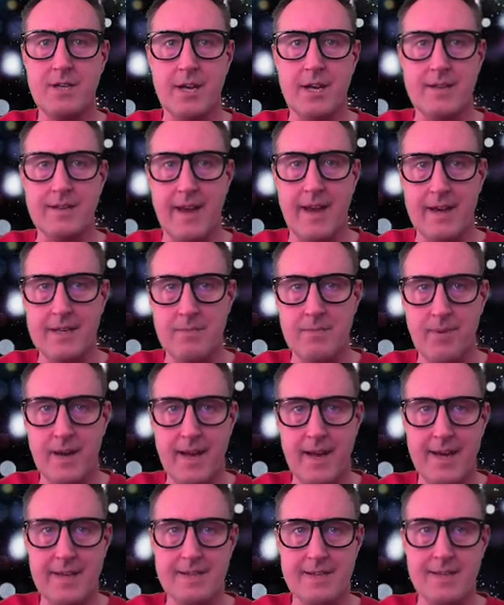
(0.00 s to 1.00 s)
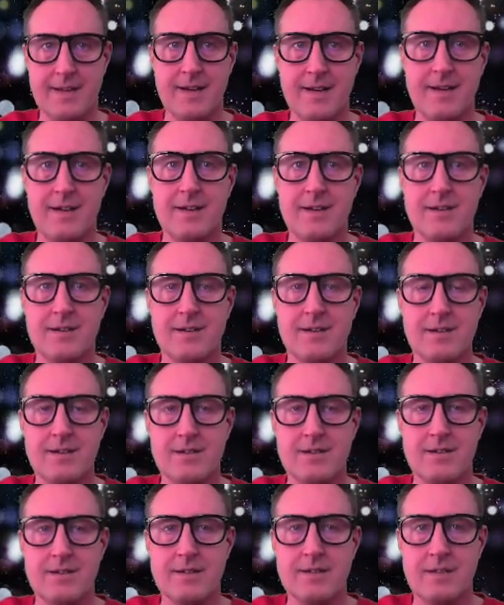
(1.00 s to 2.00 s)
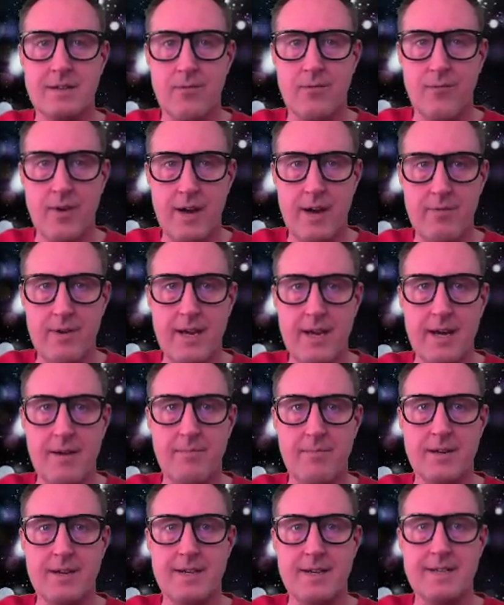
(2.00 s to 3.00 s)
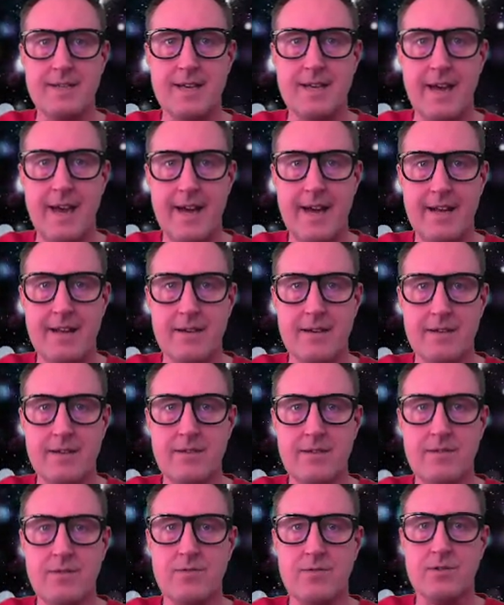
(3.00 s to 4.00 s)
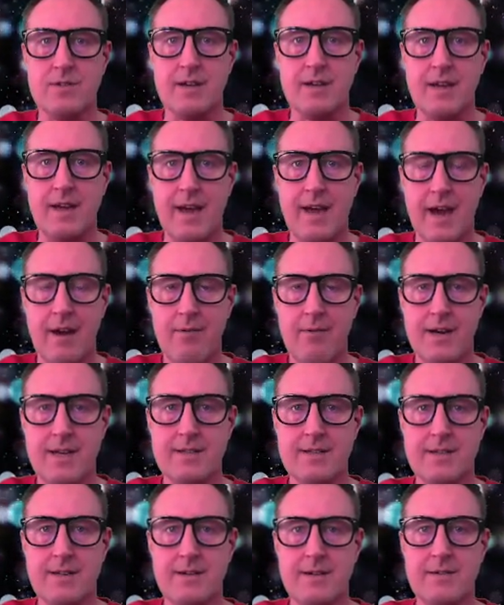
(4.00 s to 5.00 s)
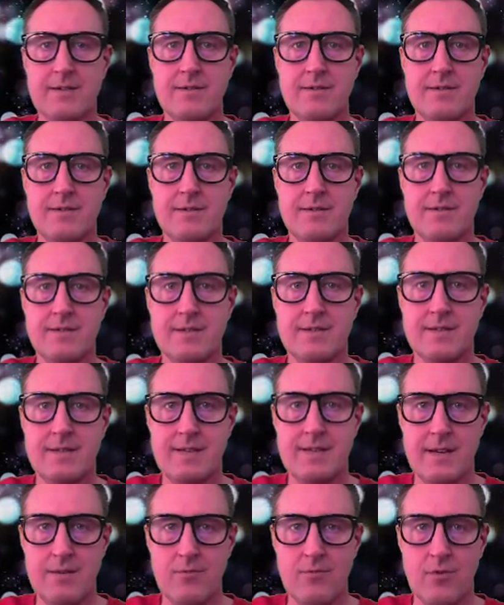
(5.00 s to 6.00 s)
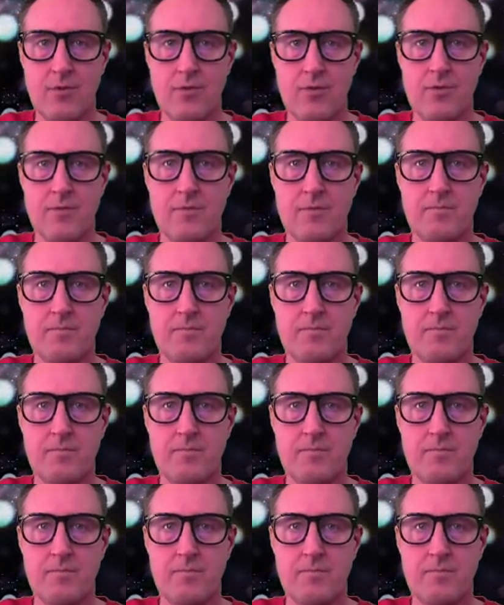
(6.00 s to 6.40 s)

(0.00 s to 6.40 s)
takes place. The variable is added to the character 0,